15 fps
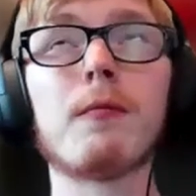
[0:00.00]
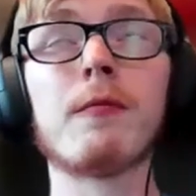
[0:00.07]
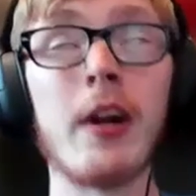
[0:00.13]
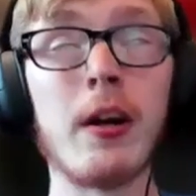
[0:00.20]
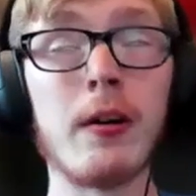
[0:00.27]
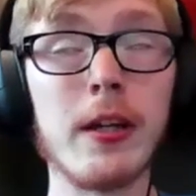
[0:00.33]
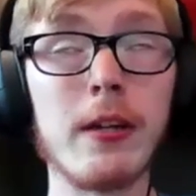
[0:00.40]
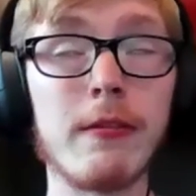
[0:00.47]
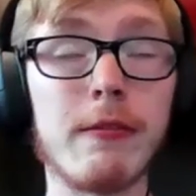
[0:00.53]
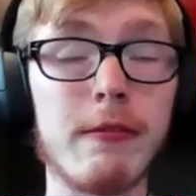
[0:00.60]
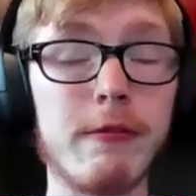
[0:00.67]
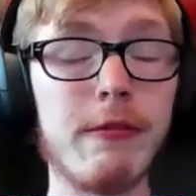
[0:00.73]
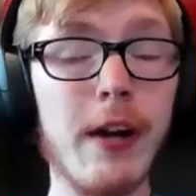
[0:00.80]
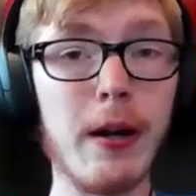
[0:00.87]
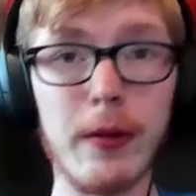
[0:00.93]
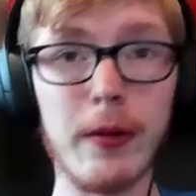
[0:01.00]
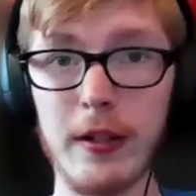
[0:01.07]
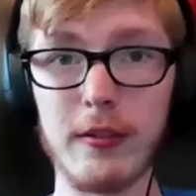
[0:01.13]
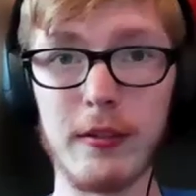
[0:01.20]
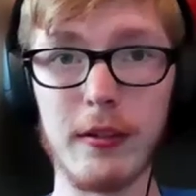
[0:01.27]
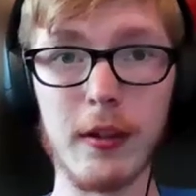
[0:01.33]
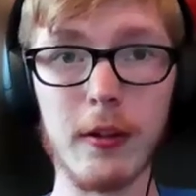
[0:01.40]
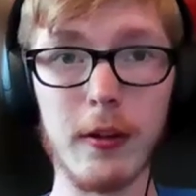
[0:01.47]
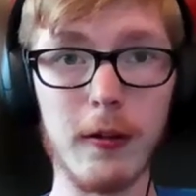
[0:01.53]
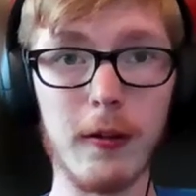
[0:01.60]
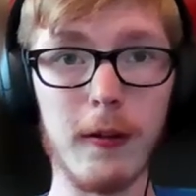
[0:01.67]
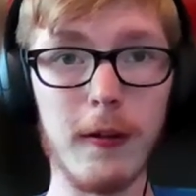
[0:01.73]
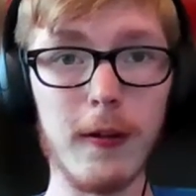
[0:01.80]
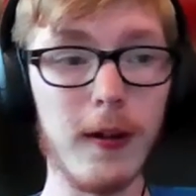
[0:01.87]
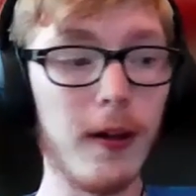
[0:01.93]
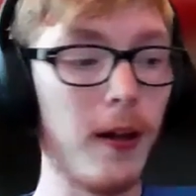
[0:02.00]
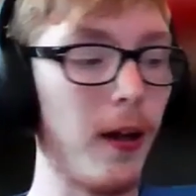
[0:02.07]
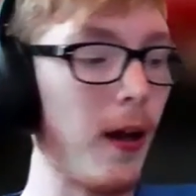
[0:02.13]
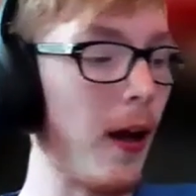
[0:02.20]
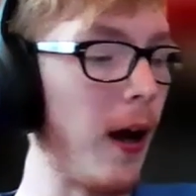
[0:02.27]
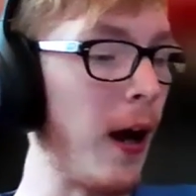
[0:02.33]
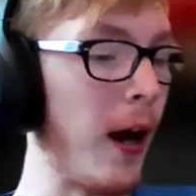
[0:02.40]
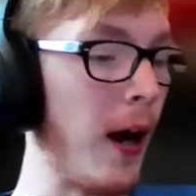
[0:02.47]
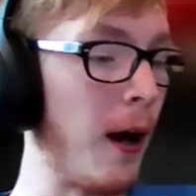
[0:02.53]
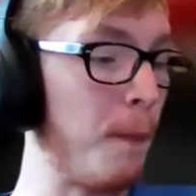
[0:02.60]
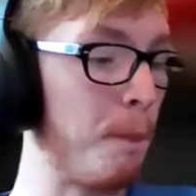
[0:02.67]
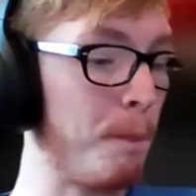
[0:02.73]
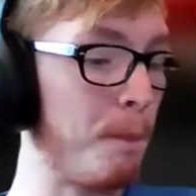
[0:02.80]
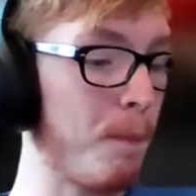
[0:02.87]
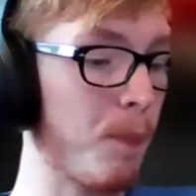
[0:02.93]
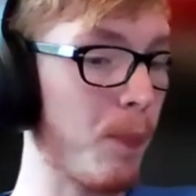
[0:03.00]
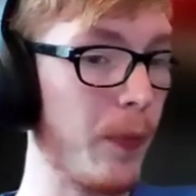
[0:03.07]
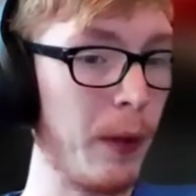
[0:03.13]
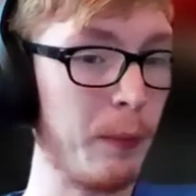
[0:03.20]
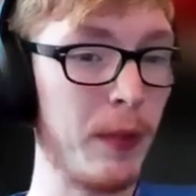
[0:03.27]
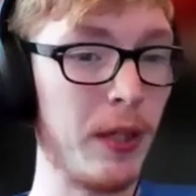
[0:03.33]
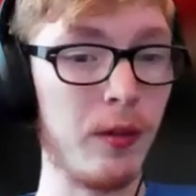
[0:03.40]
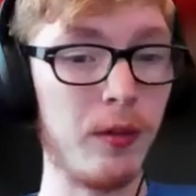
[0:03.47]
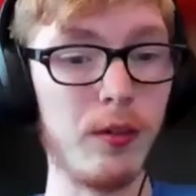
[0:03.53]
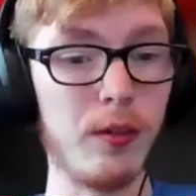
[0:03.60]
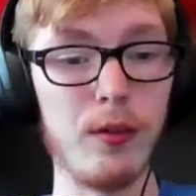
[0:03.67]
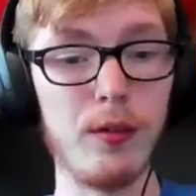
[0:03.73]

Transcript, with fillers: very, very cyclical. Um, I mean, yeah.